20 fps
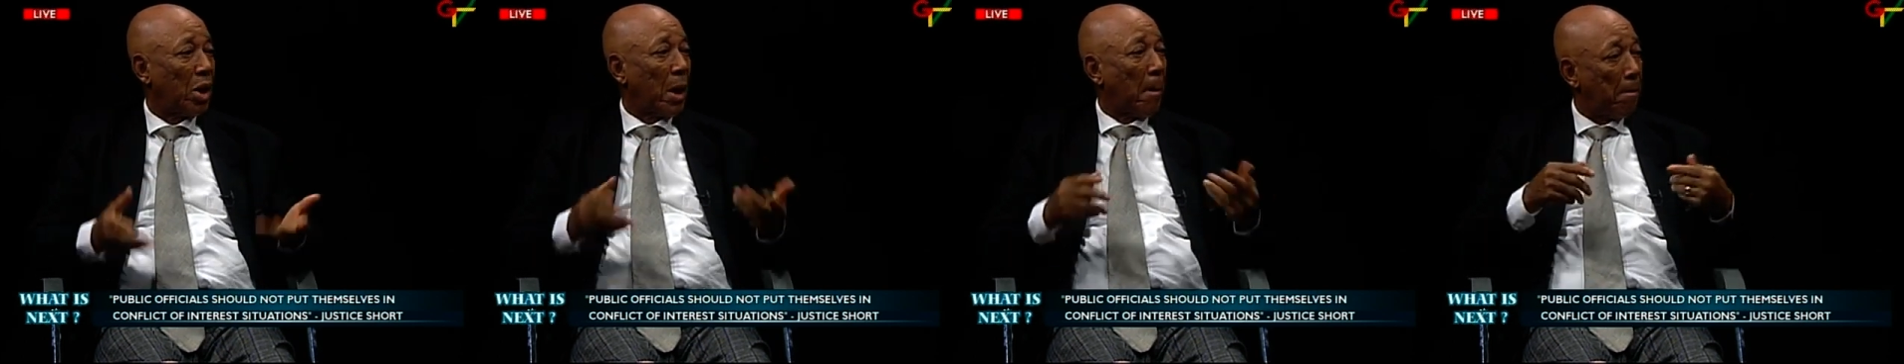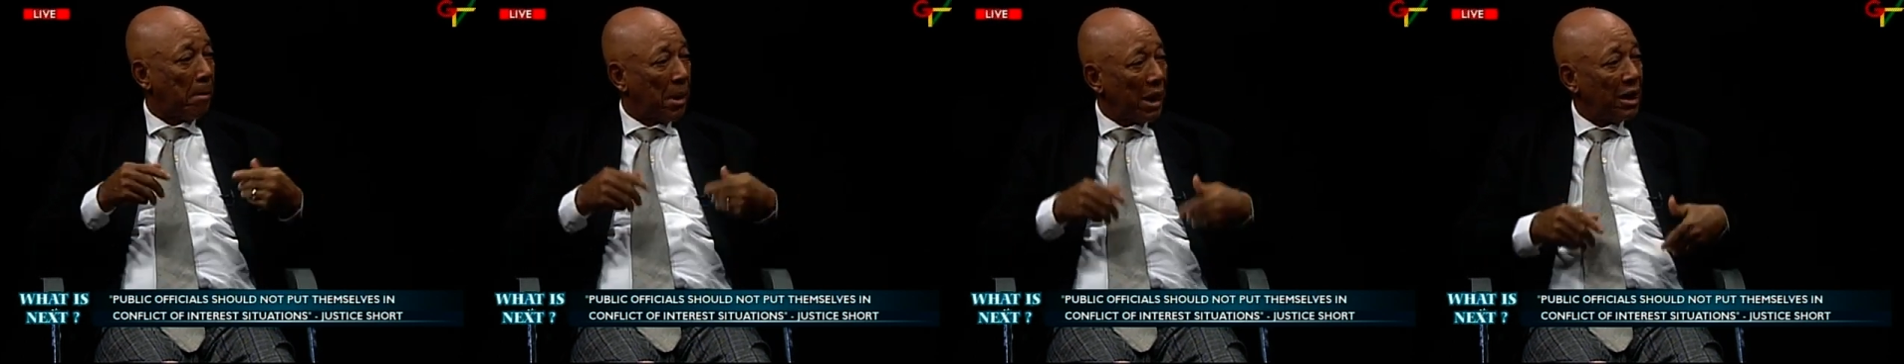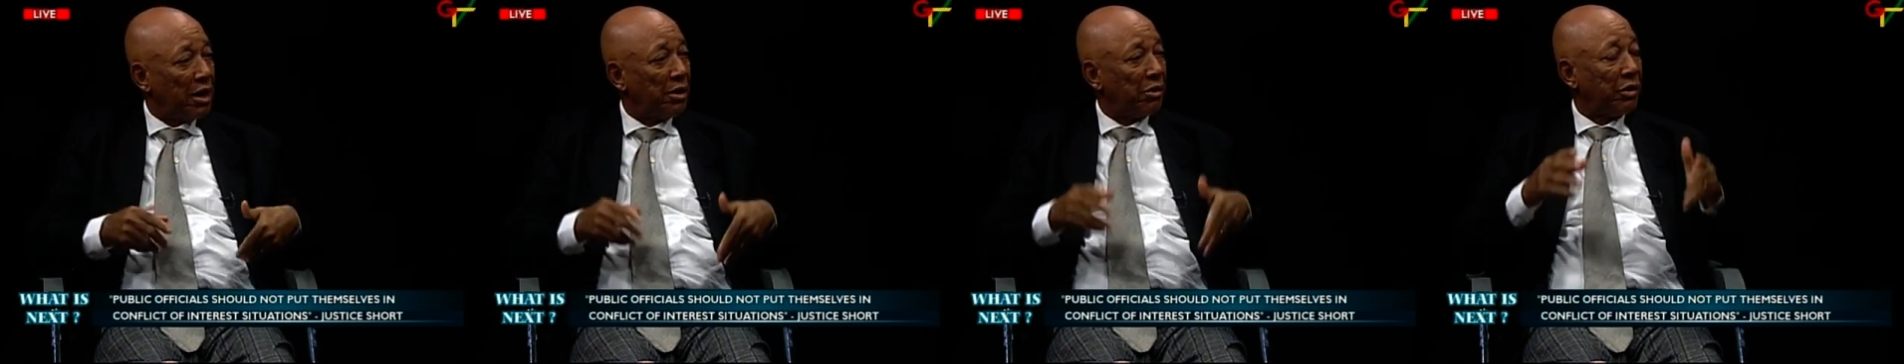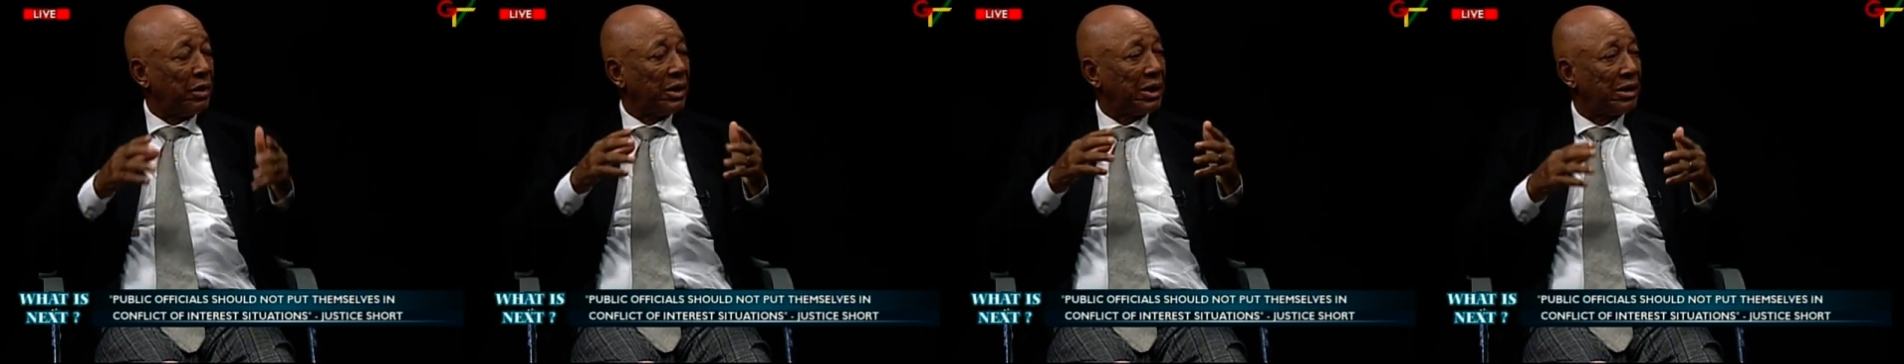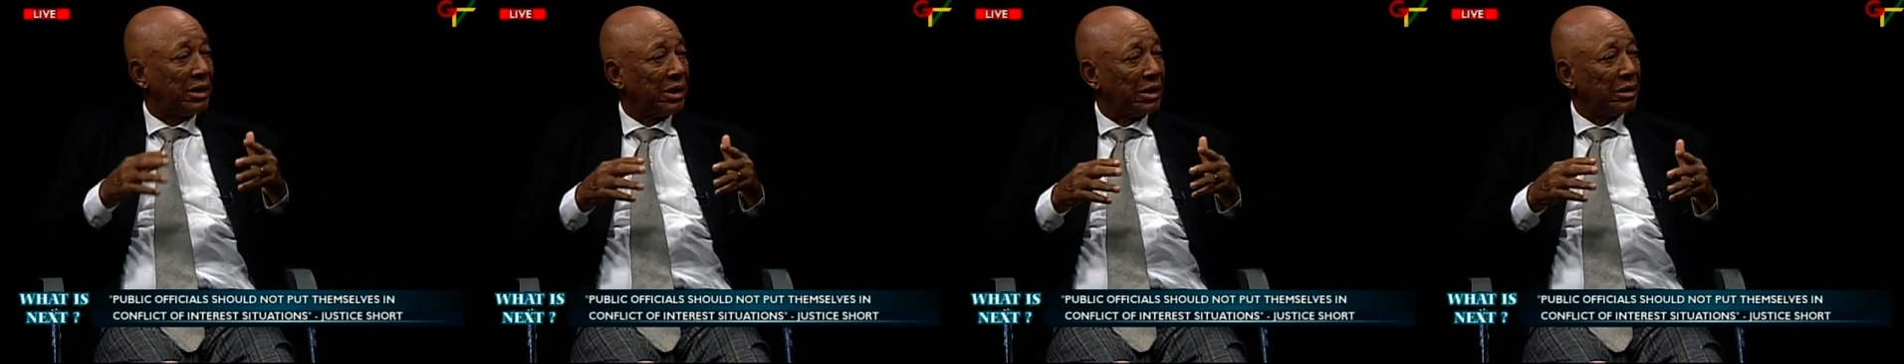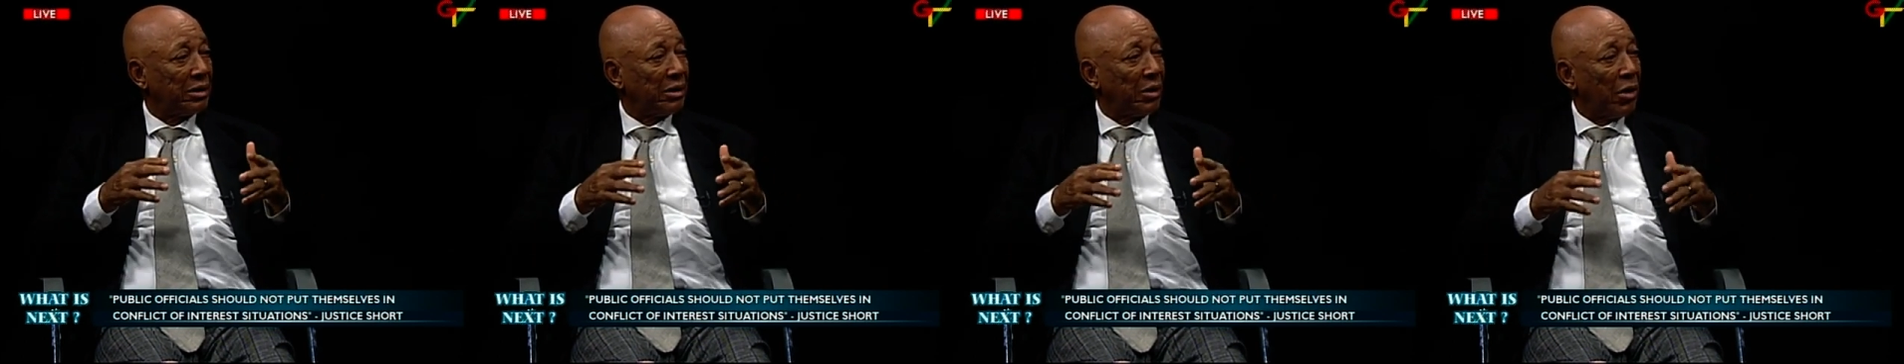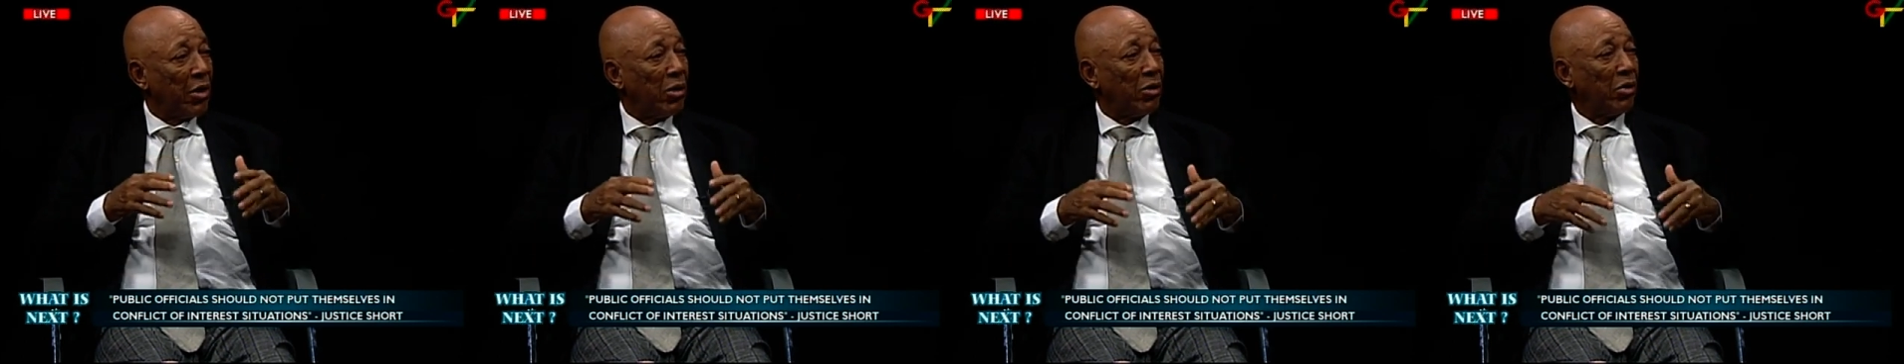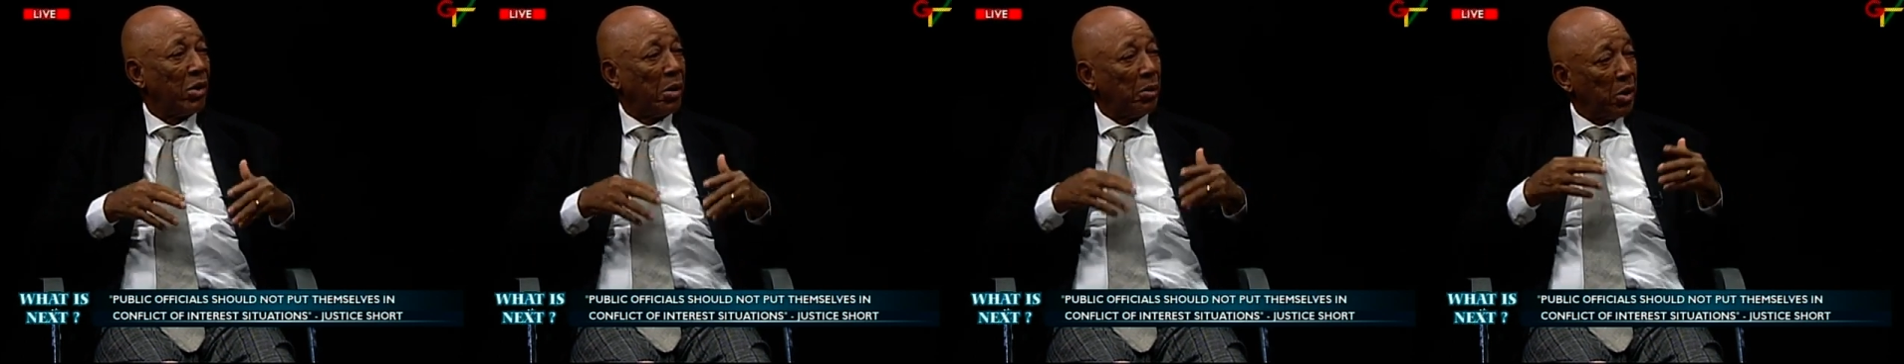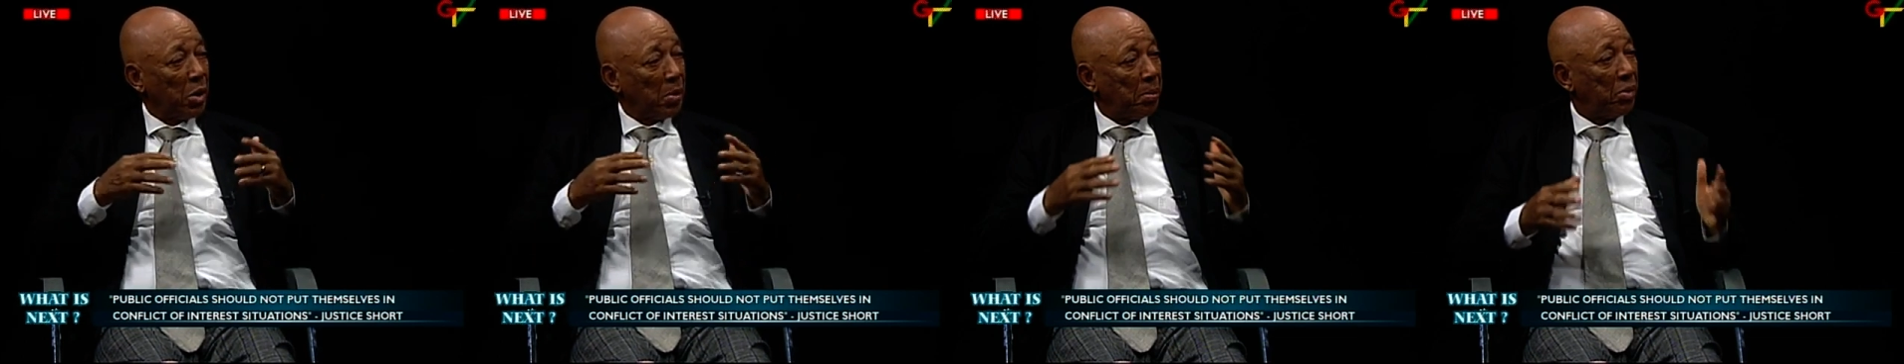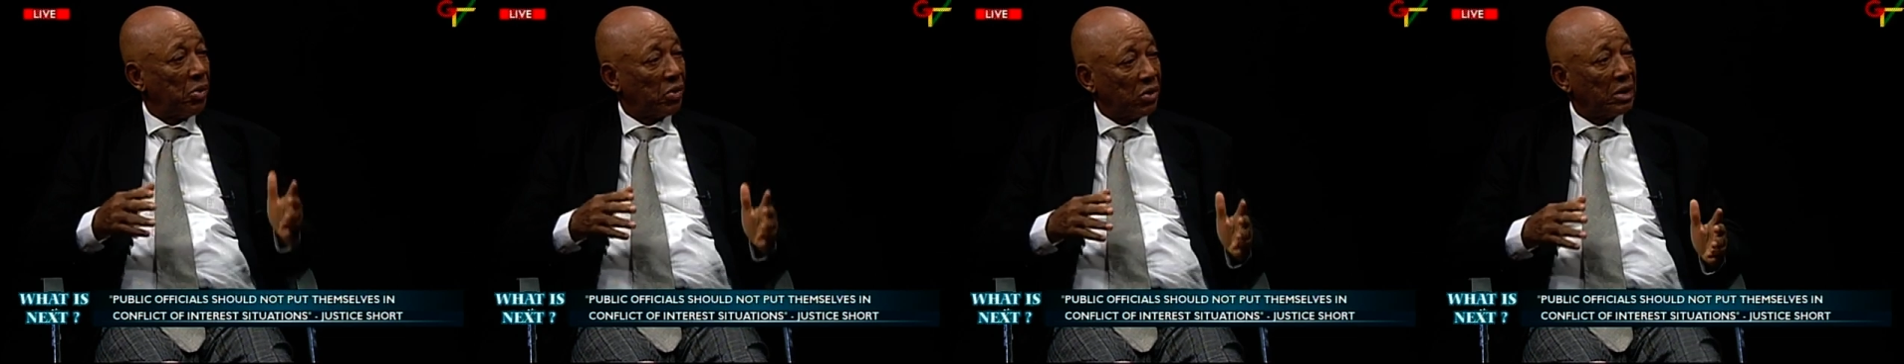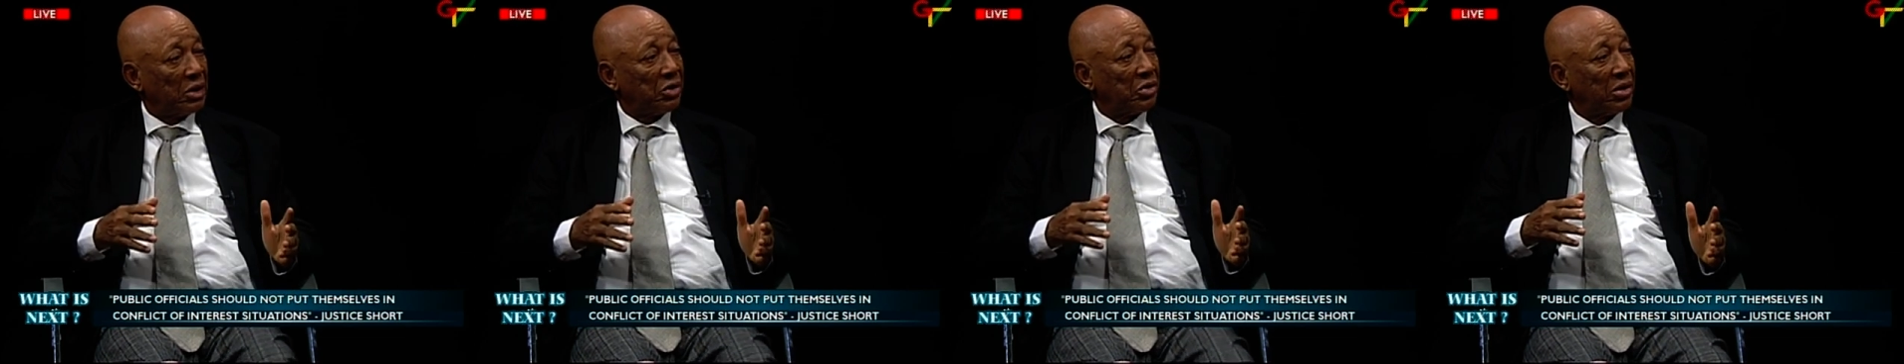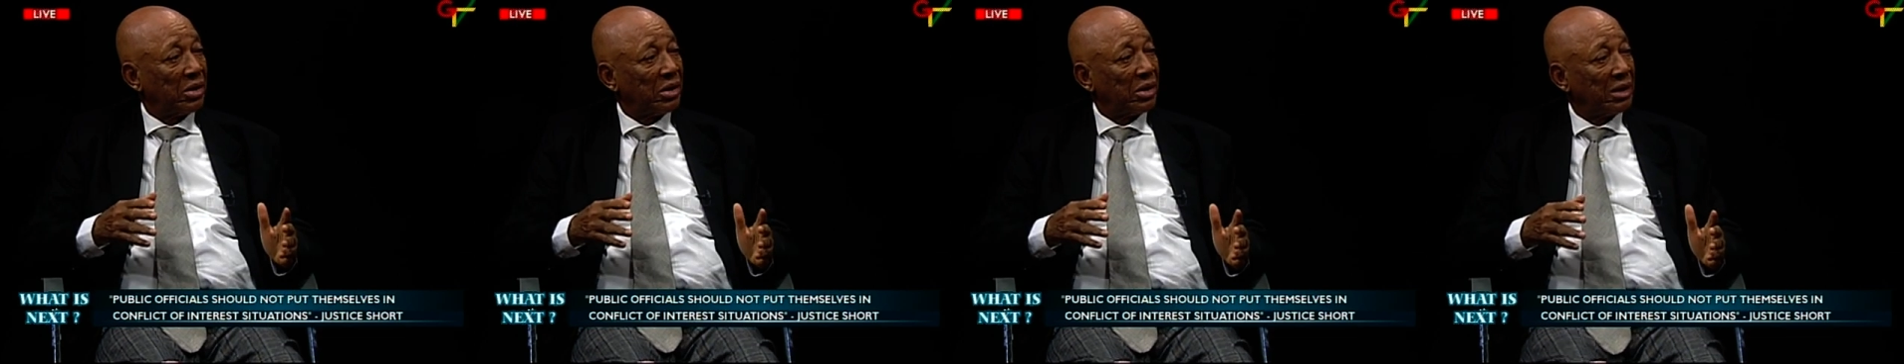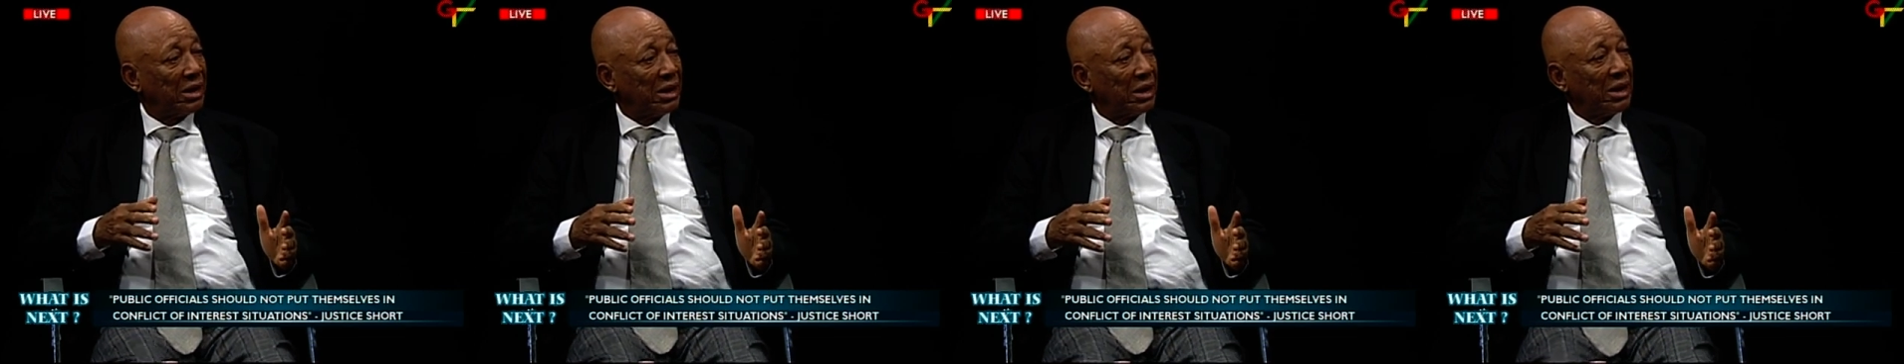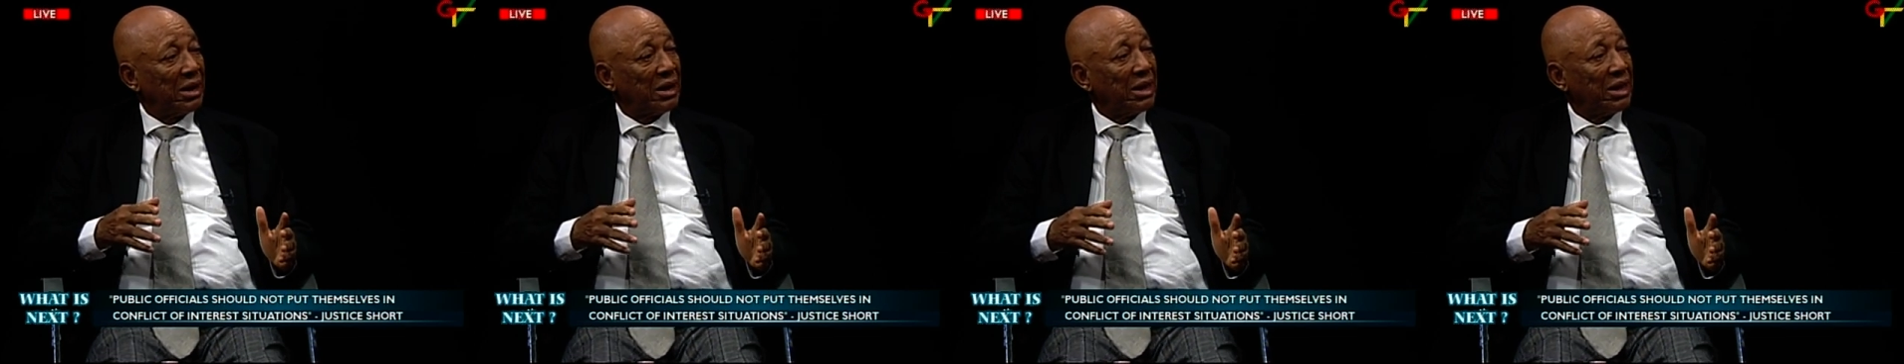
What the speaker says: You are benefiting from your position